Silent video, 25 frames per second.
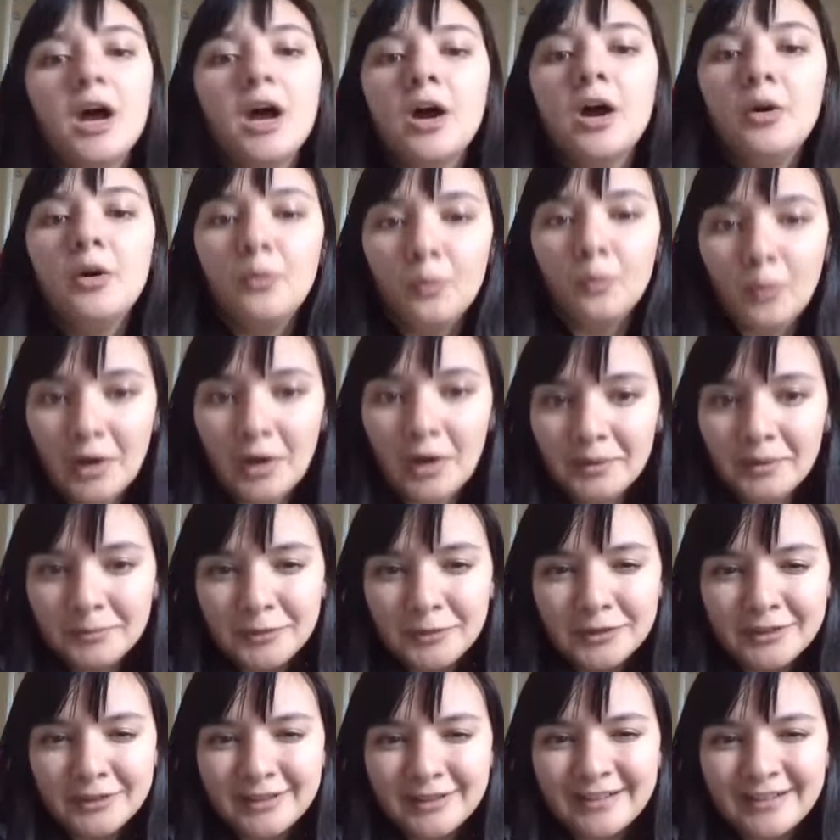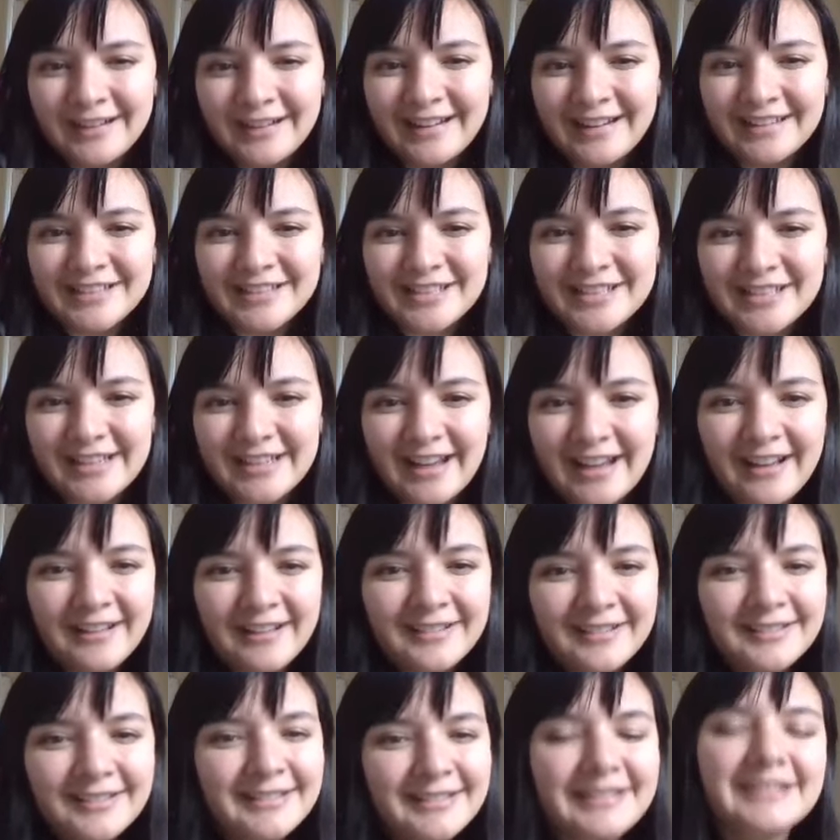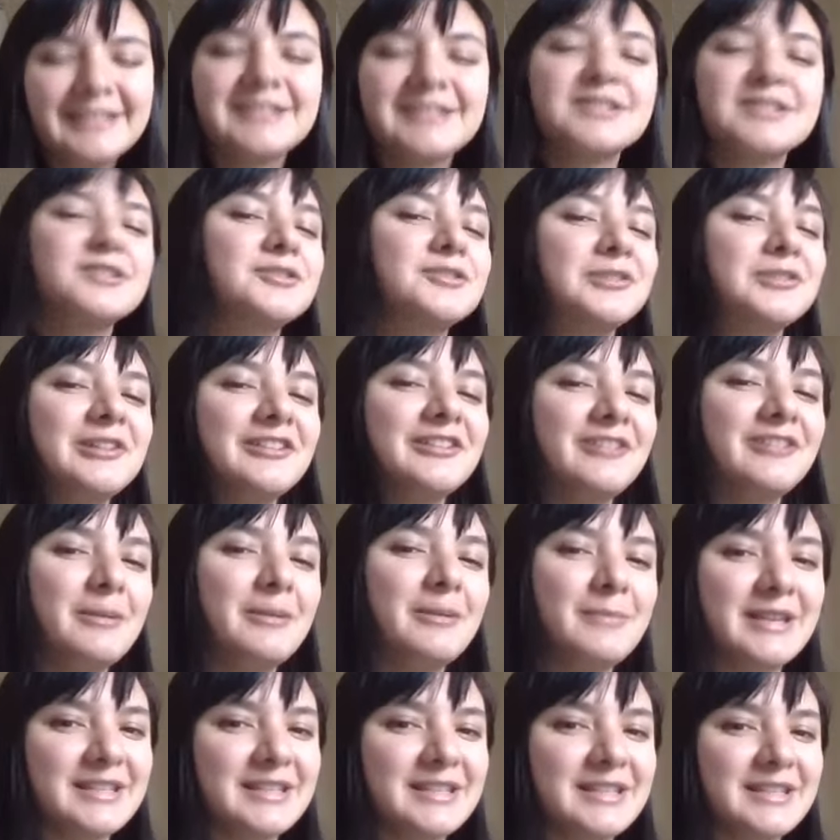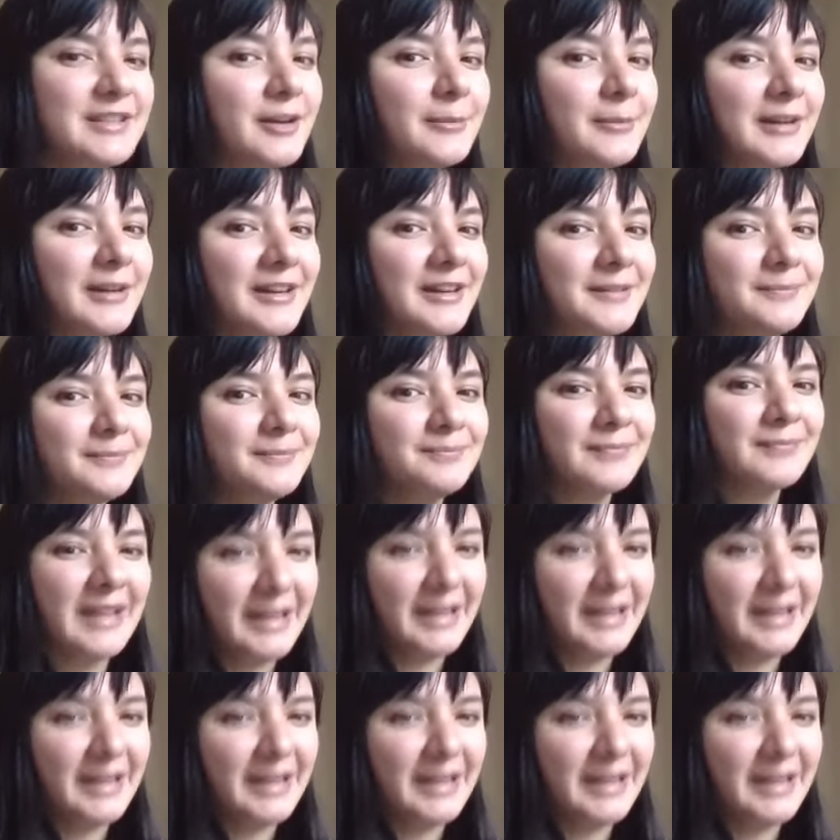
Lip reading: 1 molar HCl is sort of a misnomer.